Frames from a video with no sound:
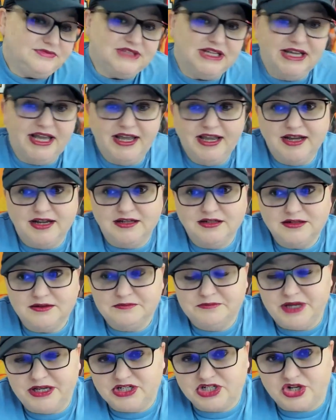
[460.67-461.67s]
And
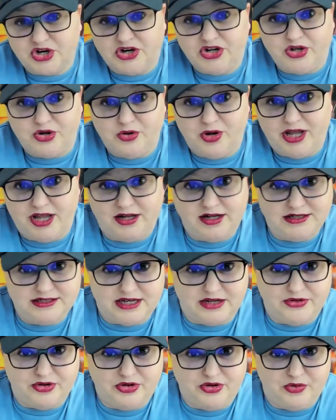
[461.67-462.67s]
make sure you go ahead and
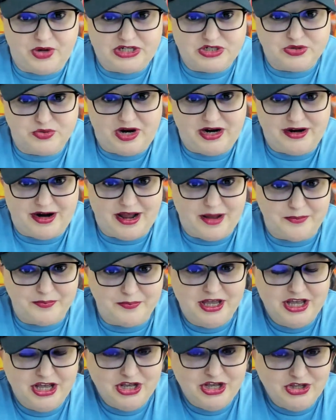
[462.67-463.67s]
download the WagerWire app.
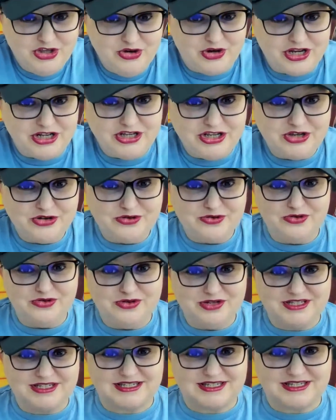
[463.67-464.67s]
You can
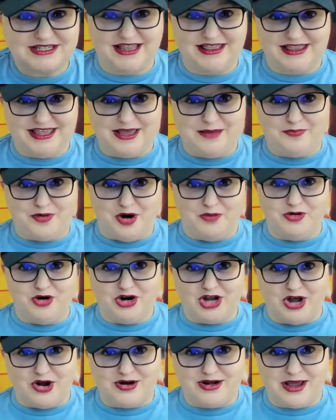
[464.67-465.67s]
use the promo
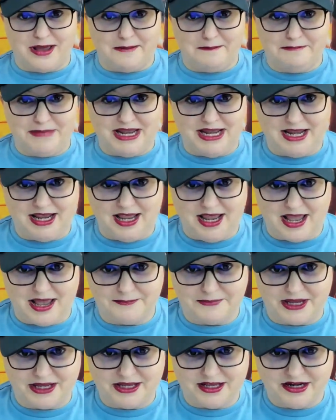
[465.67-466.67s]
code Mindy,
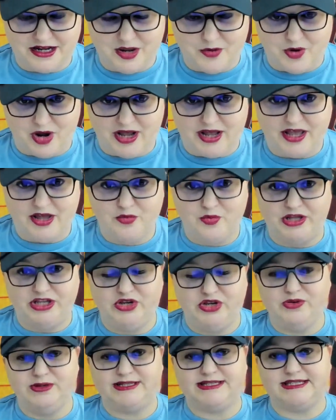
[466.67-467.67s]
M-I-N-D-Y, when
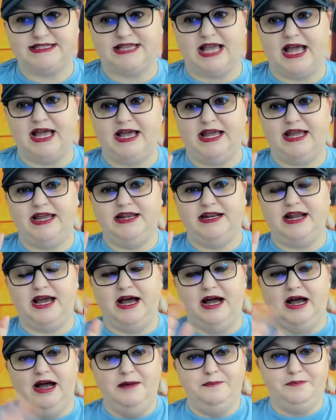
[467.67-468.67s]
you sign
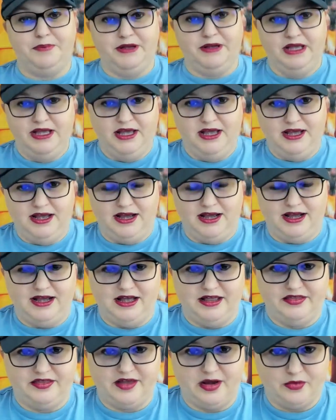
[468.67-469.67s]
up.
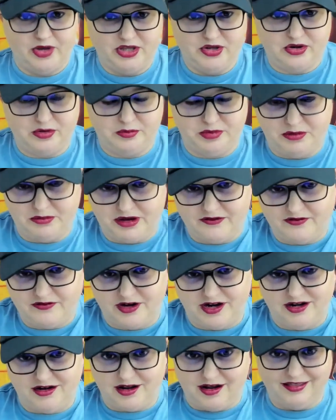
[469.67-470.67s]
That way you can be my
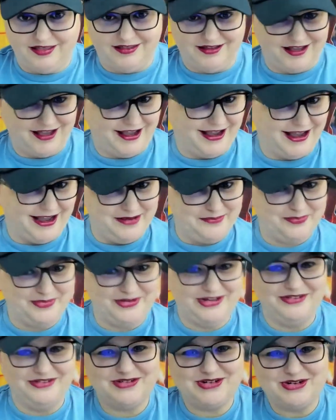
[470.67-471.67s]
friend on the app,
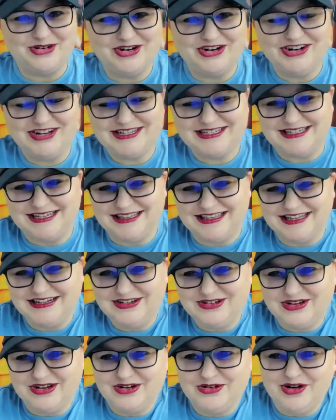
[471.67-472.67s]
of course. And then
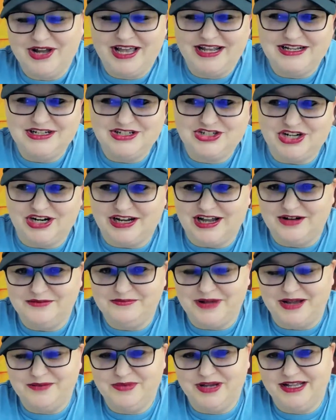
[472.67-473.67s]
you can go ahead and check out
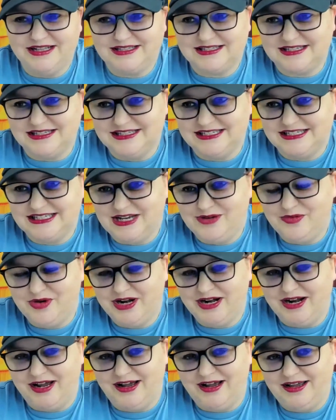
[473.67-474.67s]
my bets and see
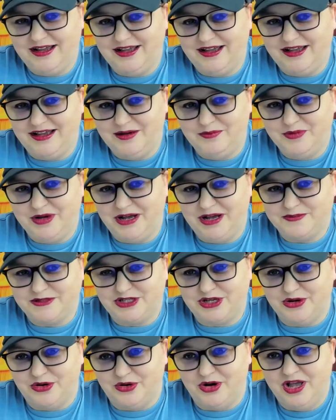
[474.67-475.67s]
what I am up
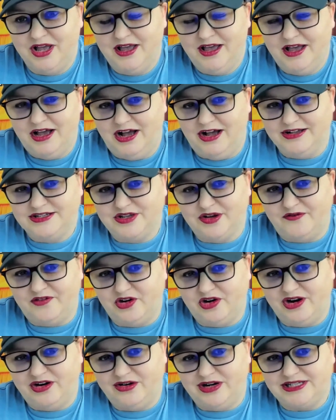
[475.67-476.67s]
to. Also, if
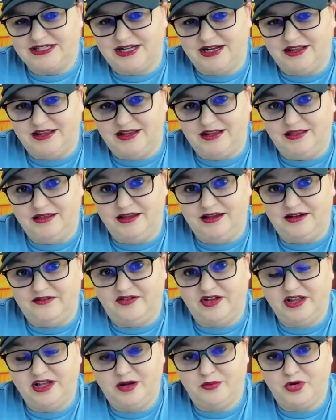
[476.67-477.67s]
you're interested in the
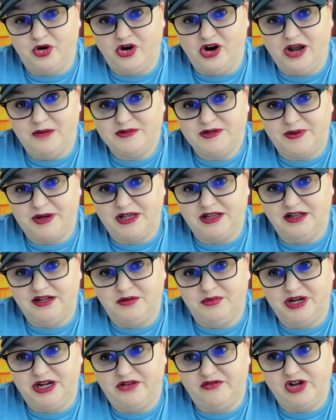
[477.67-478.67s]
affiliate program to make a little
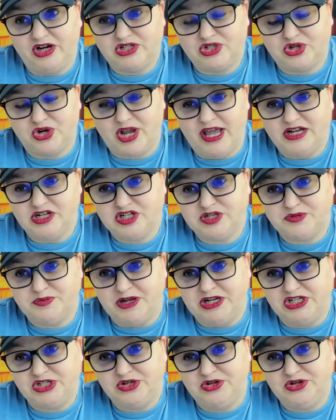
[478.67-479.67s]
bit of extra cash,
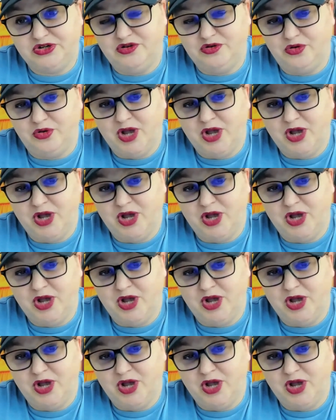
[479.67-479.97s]
make sure you